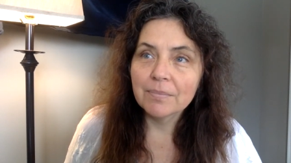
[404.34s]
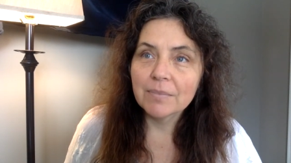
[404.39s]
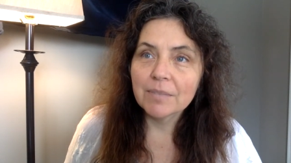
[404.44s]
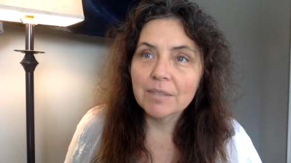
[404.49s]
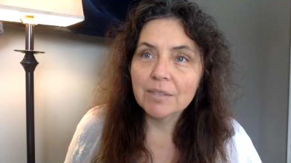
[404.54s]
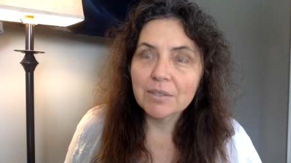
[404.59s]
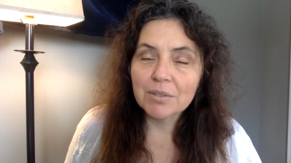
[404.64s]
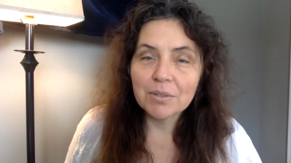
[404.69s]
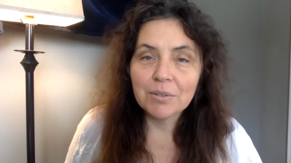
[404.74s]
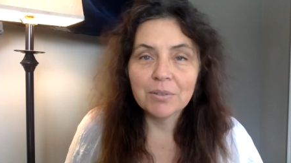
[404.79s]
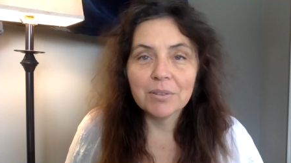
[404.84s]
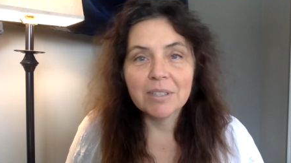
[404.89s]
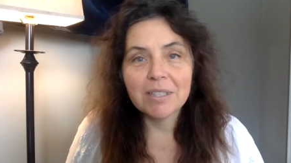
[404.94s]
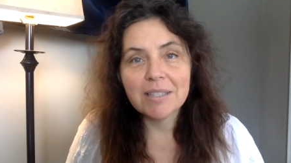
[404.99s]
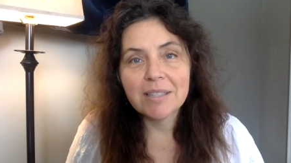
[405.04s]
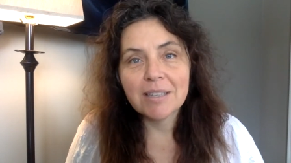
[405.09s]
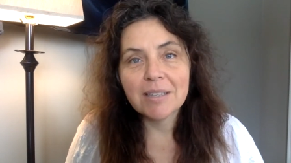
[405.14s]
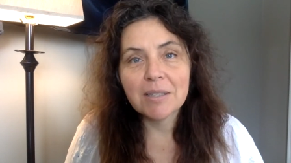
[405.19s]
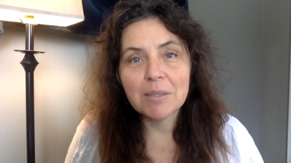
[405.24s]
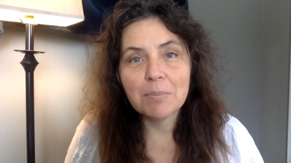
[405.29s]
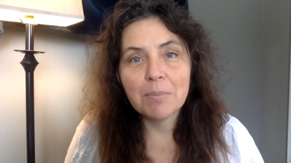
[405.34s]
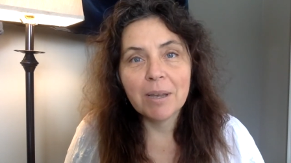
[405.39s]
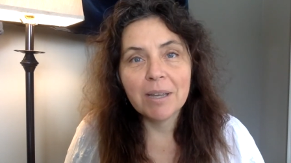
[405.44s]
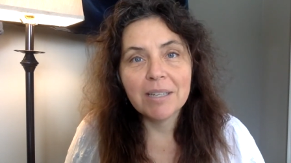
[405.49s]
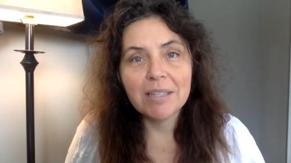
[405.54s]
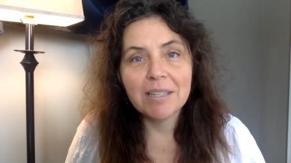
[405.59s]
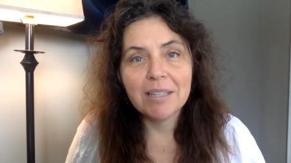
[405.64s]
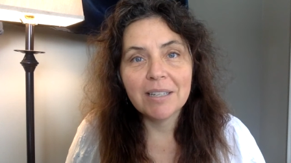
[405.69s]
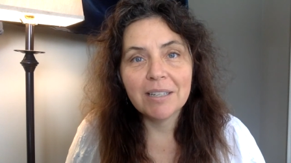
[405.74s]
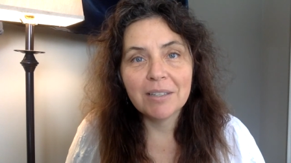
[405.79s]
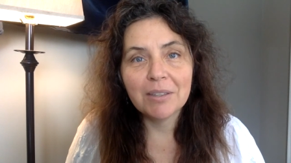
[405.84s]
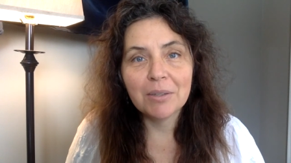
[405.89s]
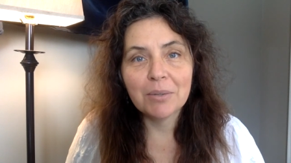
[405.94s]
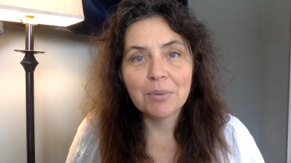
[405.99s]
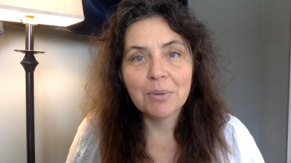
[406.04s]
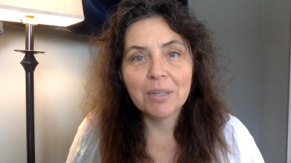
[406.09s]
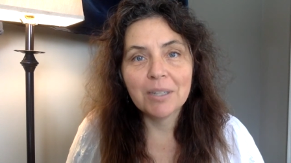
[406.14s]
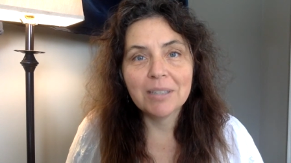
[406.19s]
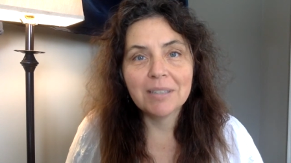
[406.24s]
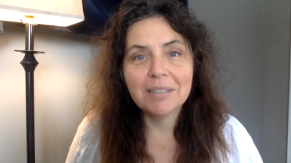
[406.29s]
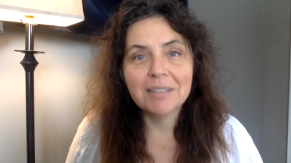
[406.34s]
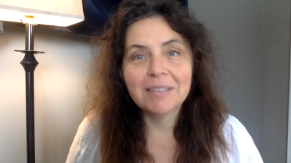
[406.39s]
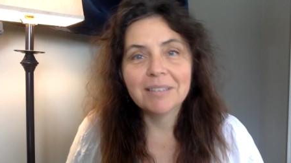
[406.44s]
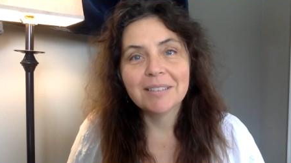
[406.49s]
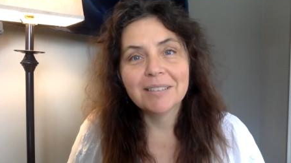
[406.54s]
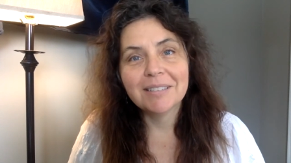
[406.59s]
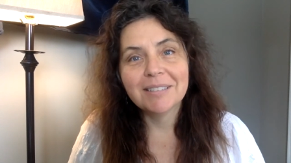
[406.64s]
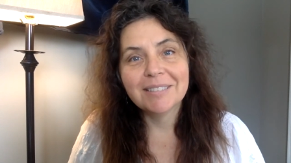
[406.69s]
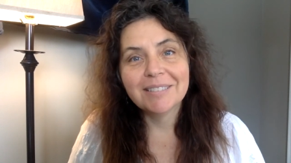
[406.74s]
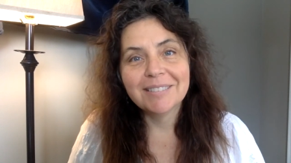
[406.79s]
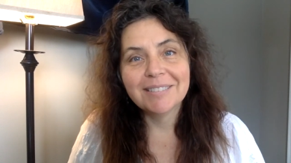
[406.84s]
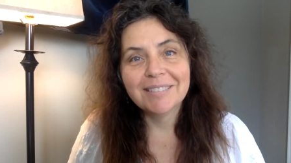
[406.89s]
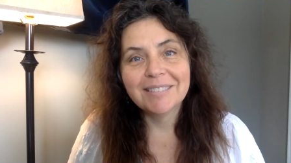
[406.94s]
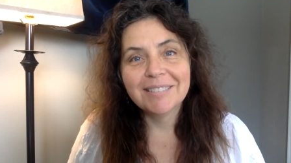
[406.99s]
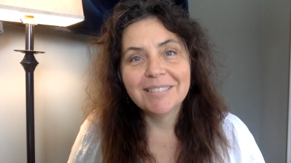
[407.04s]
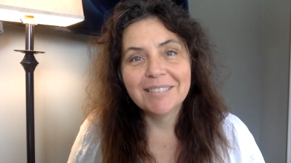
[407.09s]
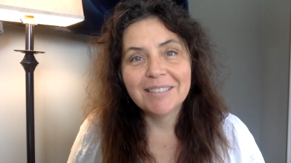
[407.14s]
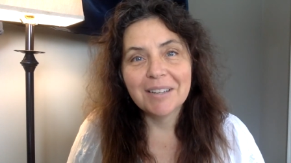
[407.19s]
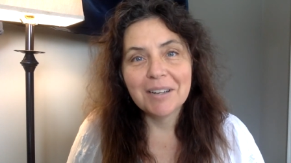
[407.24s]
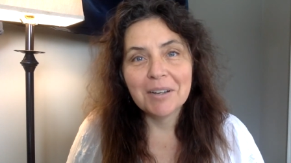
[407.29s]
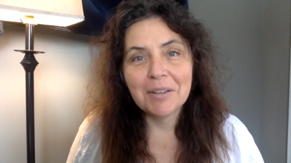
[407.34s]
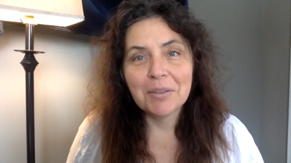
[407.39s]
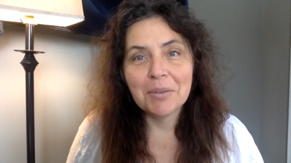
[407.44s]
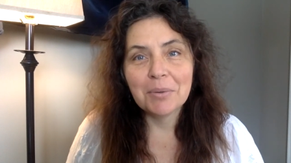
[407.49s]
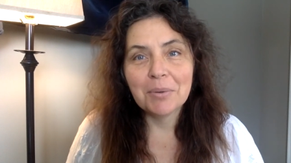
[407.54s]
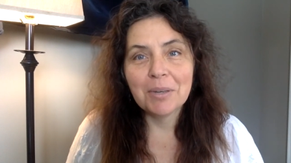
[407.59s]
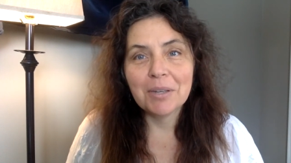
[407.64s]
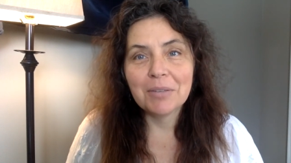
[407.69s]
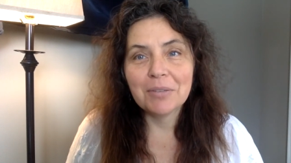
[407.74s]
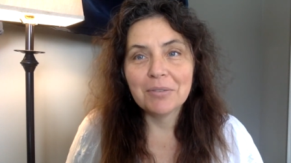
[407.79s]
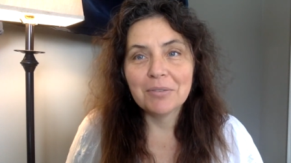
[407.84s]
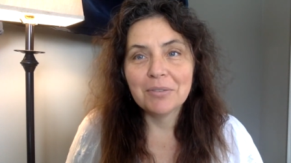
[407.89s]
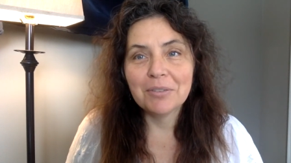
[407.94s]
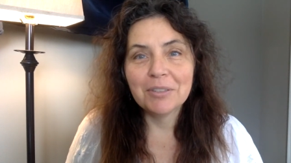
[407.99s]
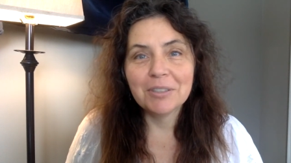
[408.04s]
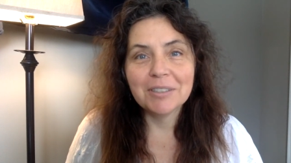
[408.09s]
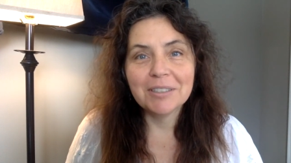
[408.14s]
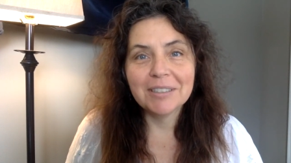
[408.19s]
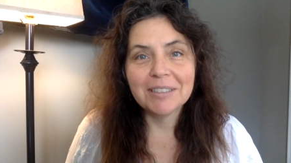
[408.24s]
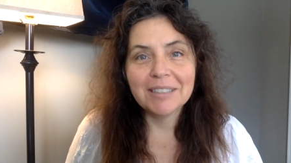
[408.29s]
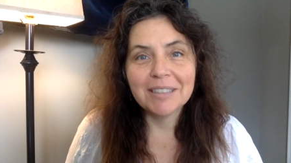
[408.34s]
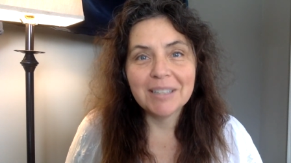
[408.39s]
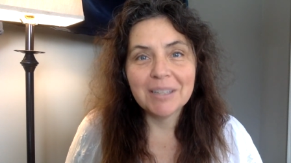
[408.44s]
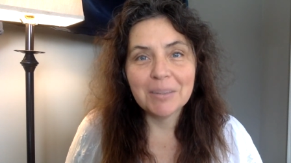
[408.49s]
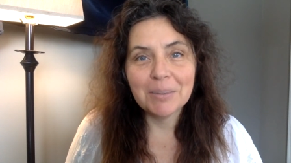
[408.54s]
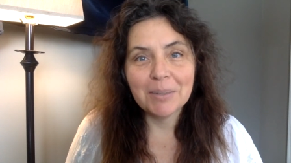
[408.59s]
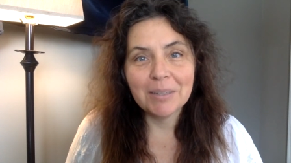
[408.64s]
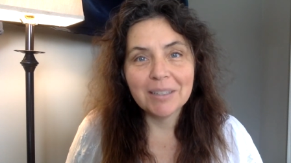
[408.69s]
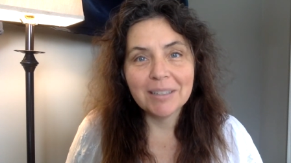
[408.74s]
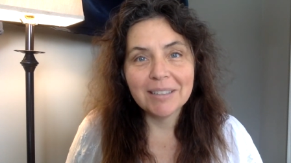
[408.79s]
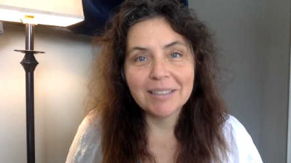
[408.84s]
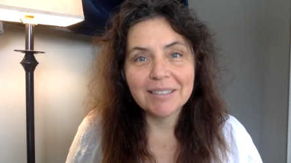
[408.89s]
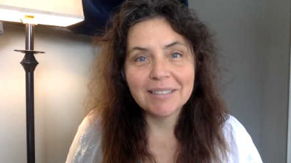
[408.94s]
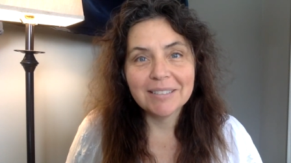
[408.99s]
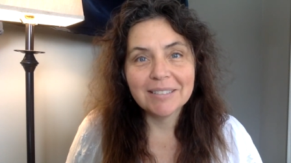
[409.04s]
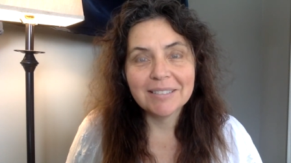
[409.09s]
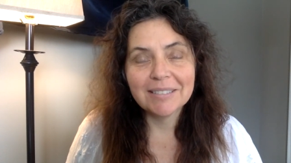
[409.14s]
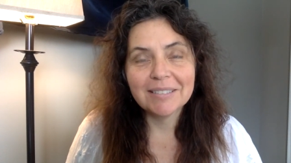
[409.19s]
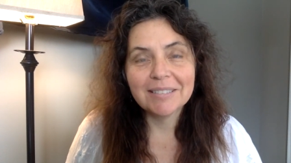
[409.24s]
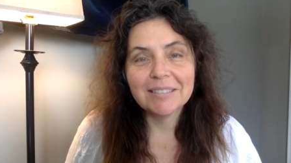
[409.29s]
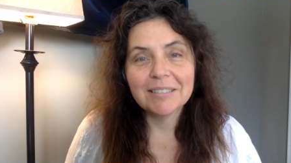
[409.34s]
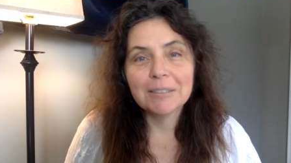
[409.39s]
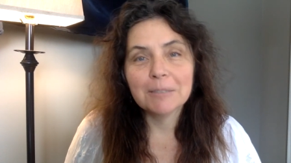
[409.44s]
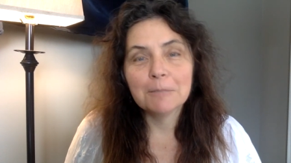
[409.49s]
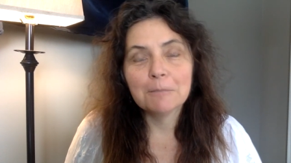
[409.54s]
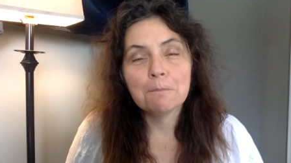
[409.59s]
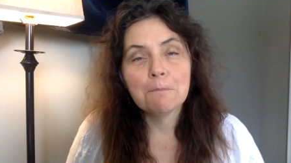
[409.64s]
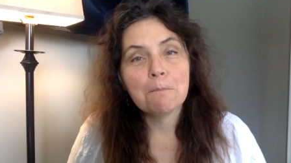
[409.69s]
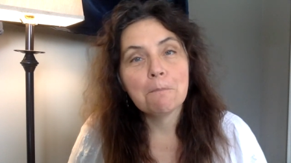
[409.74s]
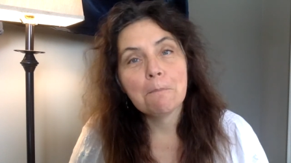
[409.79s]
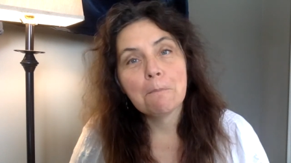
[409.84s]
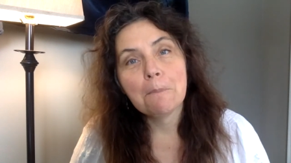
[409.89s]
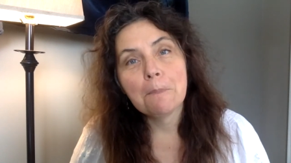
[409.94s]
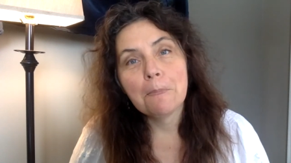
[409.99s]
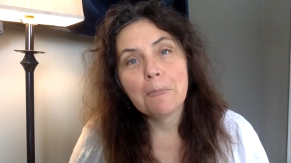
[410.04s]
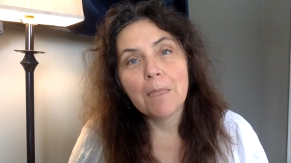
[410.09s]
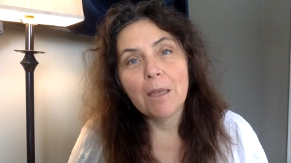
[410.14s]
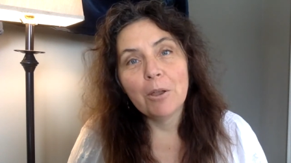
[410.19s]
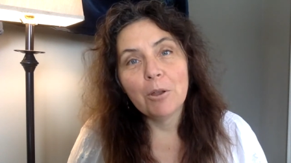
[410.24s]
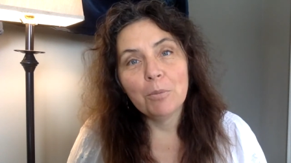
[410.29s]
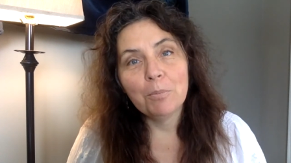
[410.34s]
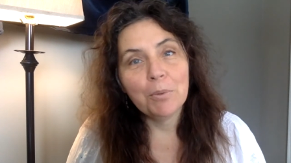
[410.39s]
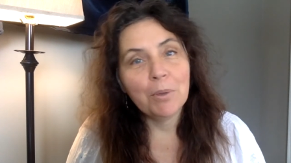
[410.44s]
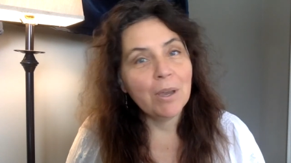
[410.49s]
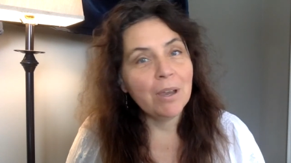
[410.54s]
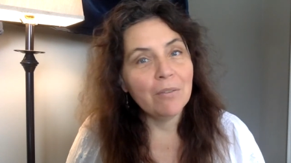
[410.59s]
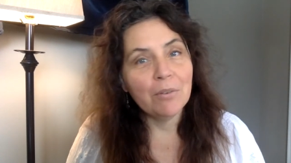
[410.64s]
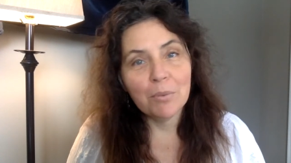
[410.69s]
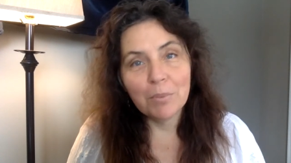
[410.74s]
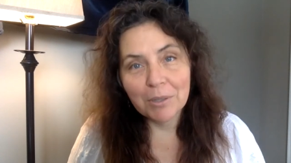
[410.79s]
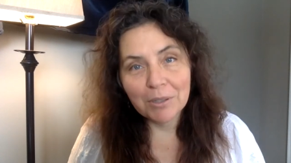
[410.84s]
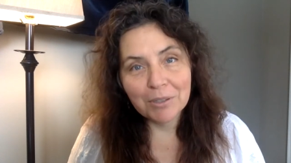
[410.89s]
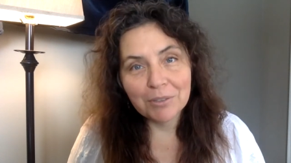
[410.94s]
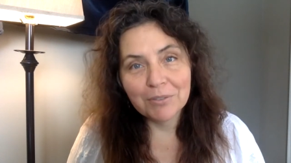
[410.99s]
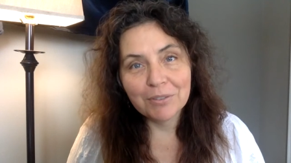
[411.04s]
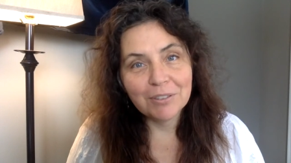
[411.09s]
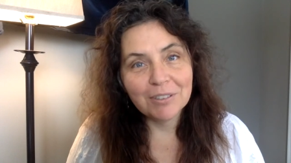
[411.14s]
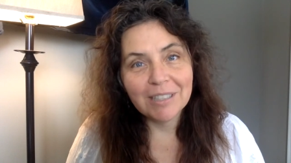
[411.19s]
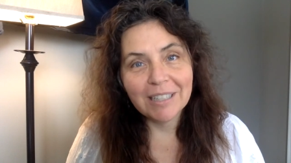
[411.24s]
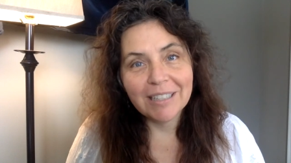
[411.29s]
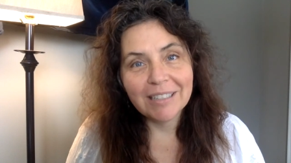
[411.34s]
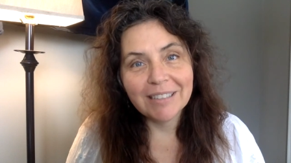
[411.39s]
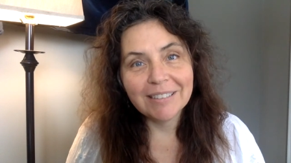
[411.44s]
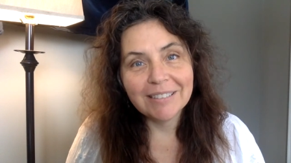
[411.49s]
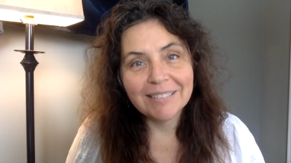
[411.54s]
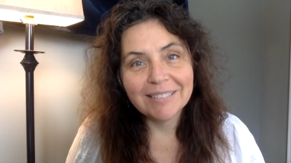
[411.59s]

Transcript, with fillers: It certainly sets my day in the right on the right foot anyway. I hope you have a wonderful day.